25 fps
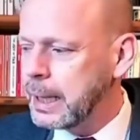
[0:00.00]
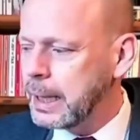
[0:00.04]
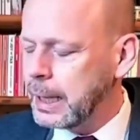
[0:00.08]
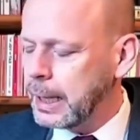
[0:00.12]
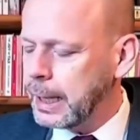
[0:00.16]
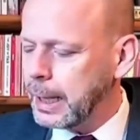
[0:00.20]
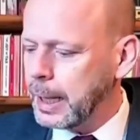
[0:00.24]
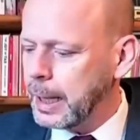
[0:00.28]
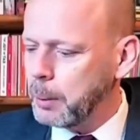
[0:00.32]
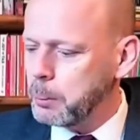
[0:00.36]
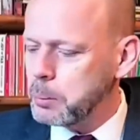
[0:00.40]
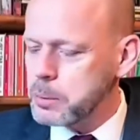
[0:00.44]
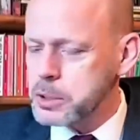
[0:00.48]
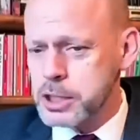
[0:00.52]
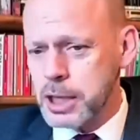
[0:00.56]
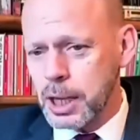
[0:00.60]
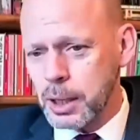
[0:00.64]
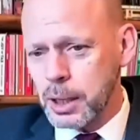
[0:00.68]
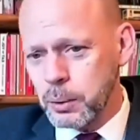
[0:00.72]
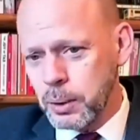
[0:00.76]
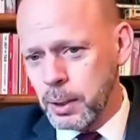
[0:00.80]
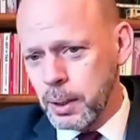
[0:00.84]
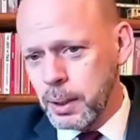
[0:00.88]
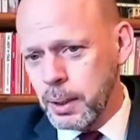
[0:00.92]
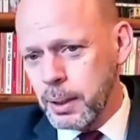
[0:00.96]
Um, so,
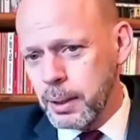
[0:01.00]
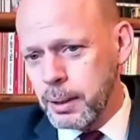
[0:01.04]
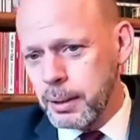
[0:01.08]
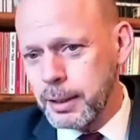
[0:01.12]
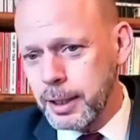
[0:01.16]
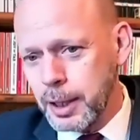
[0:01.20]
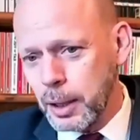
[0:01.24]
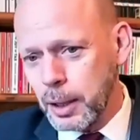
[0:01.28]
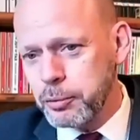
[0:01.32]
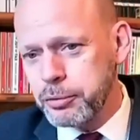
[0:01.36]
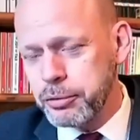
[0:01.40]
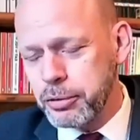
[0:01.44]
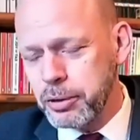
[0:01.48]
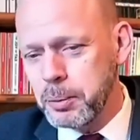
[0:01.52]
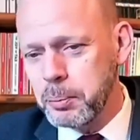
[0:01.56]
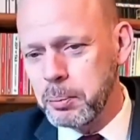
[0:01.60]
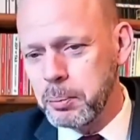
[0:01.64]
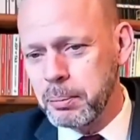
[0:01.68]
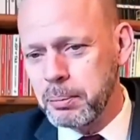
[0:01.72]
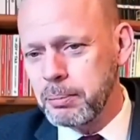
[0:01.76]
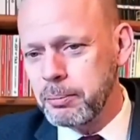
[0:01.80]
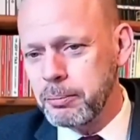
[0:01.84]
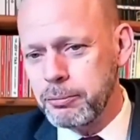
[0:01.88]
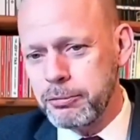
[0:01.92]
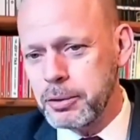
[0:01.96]
you know,
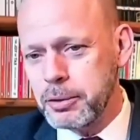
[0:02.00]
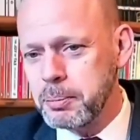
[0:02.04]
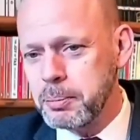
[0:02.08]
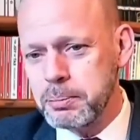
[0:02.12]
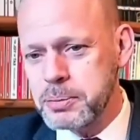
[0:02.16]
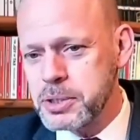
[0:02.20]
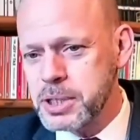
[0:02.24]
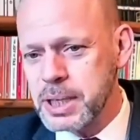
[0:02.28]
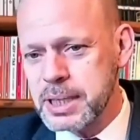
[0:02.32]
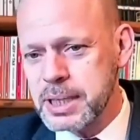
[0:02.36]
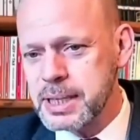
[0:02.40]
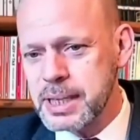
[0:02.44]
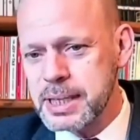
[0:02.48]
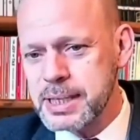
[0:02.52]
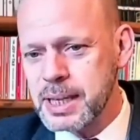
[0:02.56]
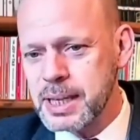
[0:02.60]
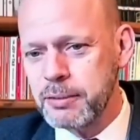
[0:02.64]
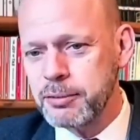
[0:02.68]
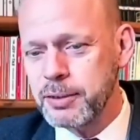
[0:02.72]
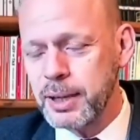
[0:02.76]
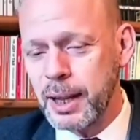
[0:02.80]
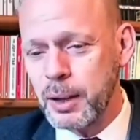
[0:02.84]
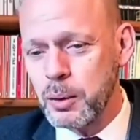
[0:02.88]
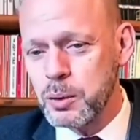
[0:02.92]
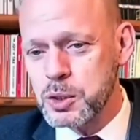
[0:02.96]
from from 60,
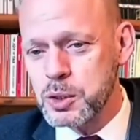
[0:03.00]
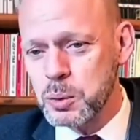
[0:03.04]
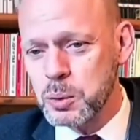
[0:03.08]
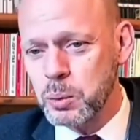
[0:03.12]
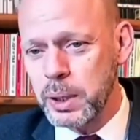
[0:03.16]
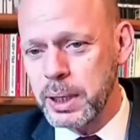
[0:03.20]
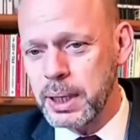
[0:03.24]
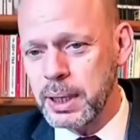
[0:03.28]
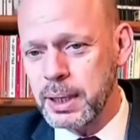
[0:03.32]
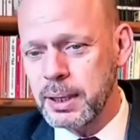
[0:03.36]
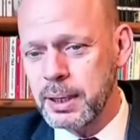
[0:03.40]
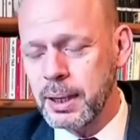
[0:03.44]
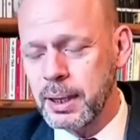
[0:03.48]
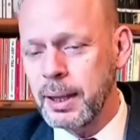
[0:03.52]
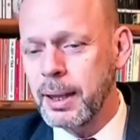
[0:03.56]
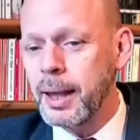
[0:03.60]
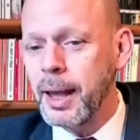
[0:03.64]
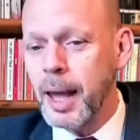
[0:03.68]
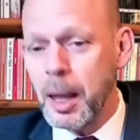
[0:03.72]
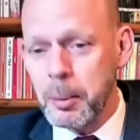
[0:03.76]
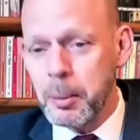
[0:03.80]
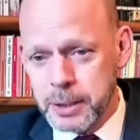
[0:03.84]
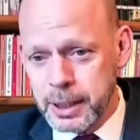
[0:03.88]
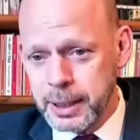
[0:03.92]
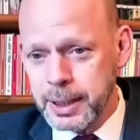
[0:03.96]
70 hours a week,
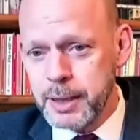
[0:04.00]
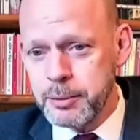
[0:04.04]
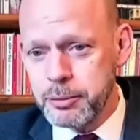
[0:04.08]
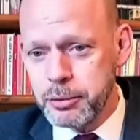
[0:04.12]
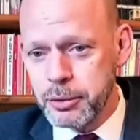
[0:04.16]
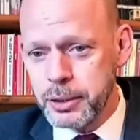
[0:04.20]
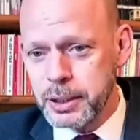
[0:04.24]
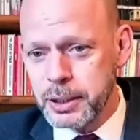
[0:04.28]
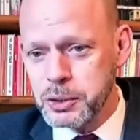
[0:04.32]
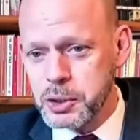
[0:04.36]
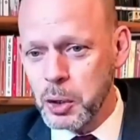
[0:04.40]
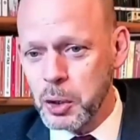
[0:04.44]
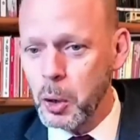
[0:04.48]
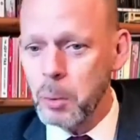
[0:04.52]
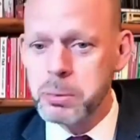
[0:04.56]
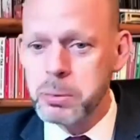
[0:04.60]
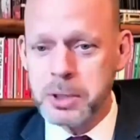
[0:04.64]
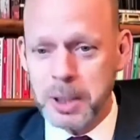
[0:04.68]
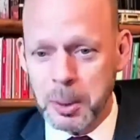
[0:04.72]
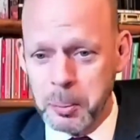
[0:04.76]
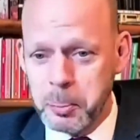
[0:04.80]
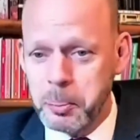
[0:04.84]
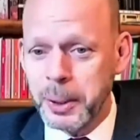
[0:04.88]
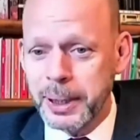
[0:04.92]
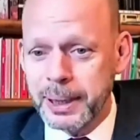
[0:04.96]
I'm delivering jobs,
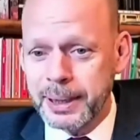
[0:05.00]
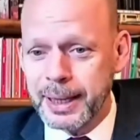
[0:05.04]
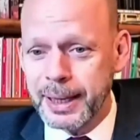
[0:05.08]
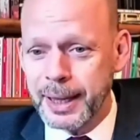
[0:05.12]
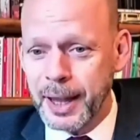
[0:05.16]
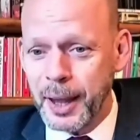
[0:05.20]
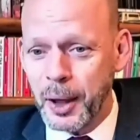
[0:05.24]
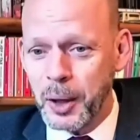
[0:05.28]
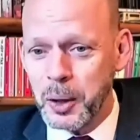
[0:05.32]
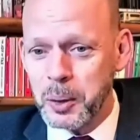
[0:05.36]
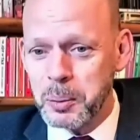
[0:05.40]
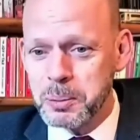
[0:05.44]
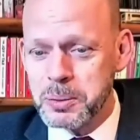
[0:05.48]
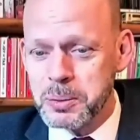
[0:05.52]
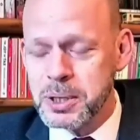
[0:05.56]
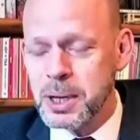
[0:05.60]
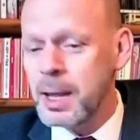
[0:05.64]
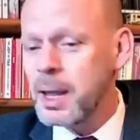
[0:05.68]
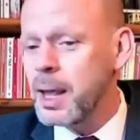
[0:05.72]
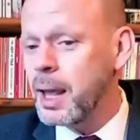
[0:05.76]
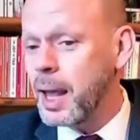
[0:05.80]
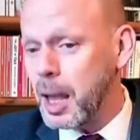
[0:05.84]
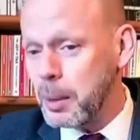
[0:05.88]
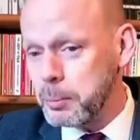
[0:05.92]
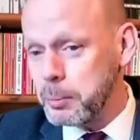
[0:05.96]
I'm building homes,
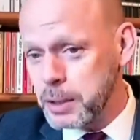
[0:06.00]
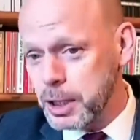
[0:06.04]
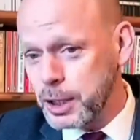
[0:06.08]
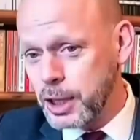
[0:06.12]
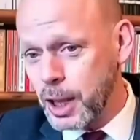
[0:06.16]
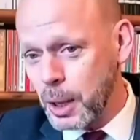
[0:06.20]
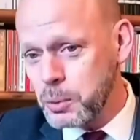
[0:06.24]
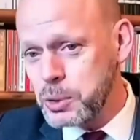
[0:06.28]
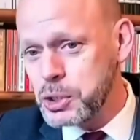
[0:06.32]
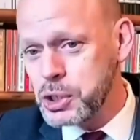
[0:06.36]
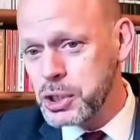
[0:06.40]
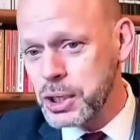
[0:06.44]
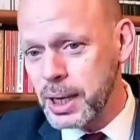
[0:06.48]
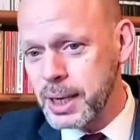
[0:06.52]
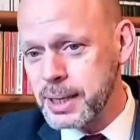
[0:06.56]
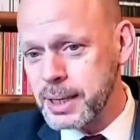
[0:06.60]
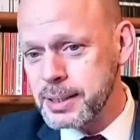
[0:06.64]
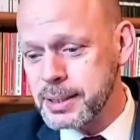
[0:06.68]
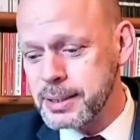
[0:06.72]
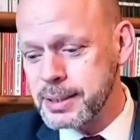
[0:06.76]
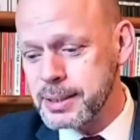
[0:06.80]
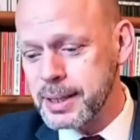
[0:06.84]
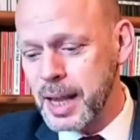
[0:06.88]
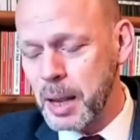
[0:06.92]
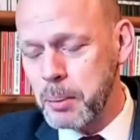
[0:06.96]
I'm
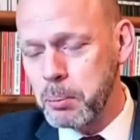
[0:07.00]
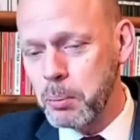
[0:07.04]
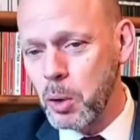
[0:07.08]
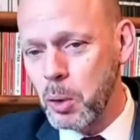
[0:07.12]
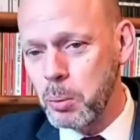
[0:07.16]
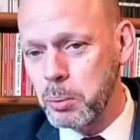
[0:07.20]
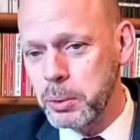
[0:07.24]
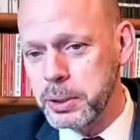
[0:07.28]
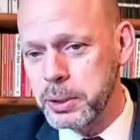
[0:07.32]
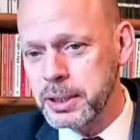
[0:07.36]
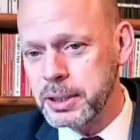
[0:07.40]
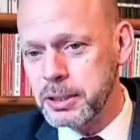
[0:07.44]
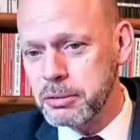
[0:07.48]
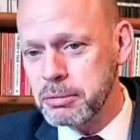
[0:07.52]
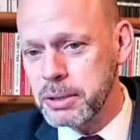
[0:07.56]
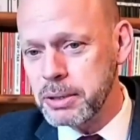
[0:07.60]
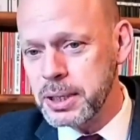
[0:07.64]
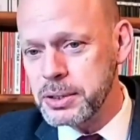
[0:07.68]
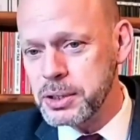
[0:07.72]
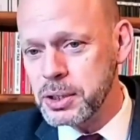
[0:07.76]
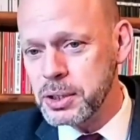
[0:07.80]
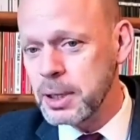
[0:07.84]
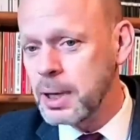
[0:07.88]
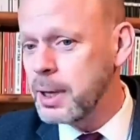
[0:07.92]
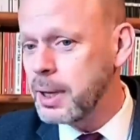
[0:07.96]
negotiating to get more money in the
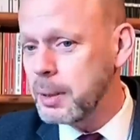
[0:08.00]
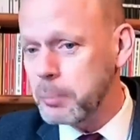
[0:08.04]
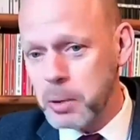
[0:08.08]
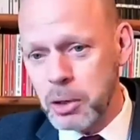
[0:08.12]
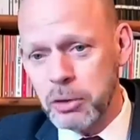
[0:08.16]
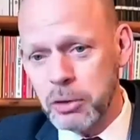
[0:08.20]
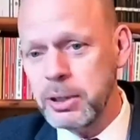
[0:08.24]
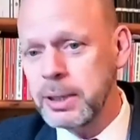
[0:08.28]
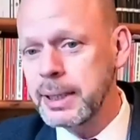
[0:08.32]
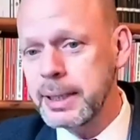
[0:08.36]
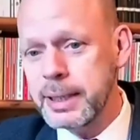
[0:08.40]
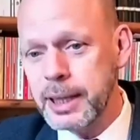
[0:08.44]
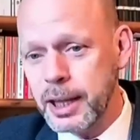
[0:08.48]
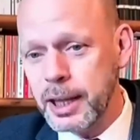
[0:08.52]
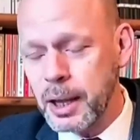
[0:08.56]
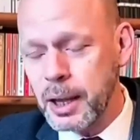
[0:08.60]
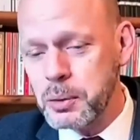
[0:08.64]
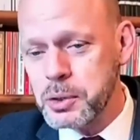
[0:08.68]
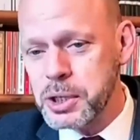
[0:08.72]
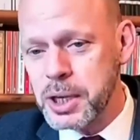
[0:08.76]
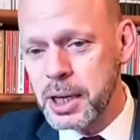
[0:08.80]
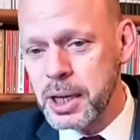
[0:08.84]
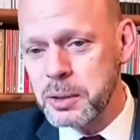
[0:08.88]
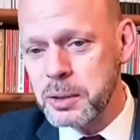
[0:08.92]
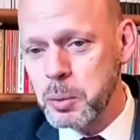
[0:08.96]
region, currently
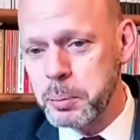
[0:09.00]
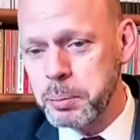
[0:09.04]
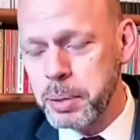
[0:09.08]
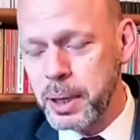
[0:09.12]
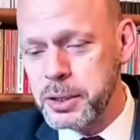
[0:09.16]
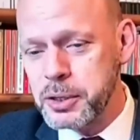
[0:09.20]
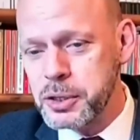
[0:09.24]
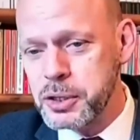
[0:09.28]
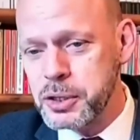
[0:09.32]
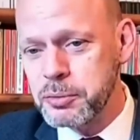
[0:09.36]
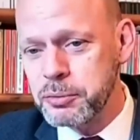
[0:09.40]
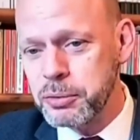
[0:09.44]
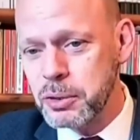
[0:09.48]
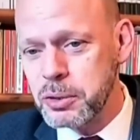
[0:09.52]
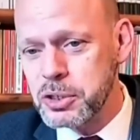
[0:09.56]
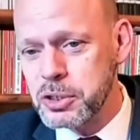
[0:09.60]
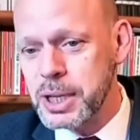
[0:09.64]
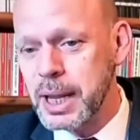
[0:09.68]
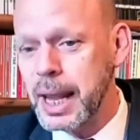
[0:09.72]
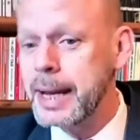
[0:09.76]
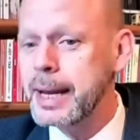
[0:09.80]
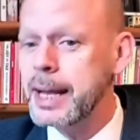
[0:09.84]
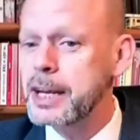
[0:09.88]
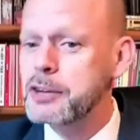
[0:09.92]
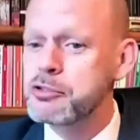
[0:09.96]
negotiating with pension funds to
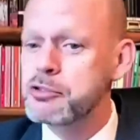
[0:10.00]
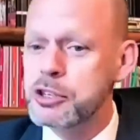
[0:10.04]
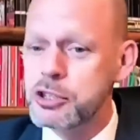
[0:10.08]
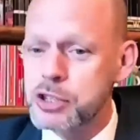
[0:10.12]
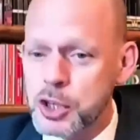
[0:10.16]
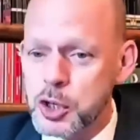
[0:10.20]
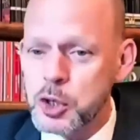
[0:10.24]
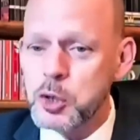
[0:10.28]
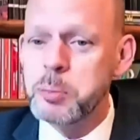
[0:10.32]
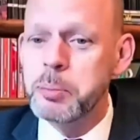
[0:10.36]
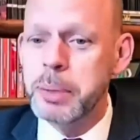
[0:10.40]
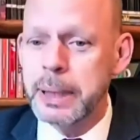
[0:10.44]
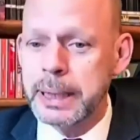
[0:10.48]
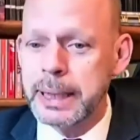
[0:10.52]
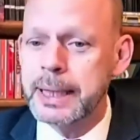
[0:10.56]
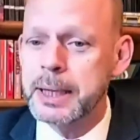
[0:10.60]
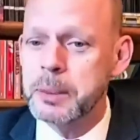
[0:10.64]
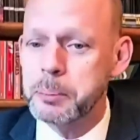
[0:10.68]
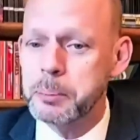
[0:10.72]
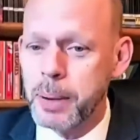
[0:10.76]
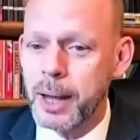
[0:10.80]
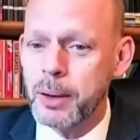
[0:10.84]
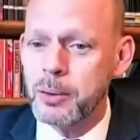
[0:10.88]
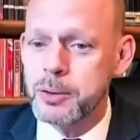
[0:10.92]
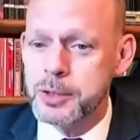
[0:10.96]
get an extra £2 billion
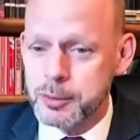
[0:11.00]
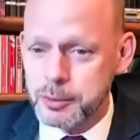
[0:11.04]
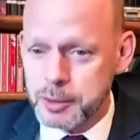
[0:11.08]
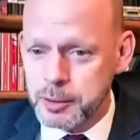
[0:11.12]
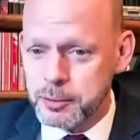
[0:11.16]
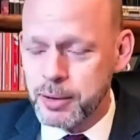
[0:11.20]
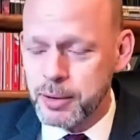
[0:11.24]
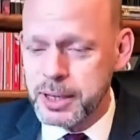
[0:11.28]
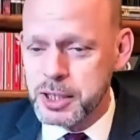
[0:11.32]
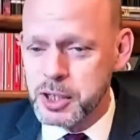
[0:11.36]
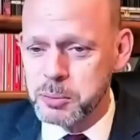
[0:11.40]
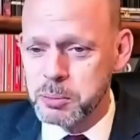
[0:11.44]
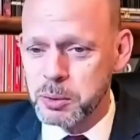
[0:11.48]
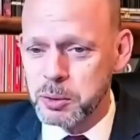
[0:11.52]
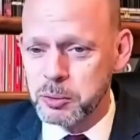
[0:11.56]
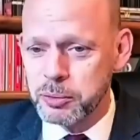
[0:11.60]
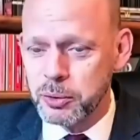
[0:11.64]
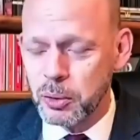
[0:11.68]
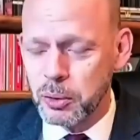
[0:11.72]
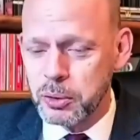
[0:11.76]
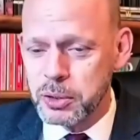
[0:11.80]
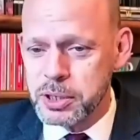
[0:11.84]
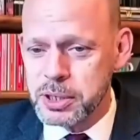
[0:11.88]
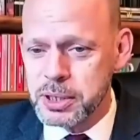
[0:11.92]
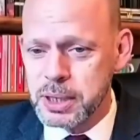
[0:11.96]
of investment
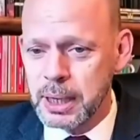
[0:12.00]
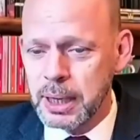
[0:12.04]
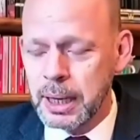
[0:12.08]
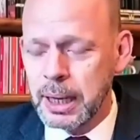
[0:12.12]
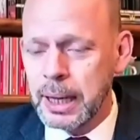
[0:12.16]
for us.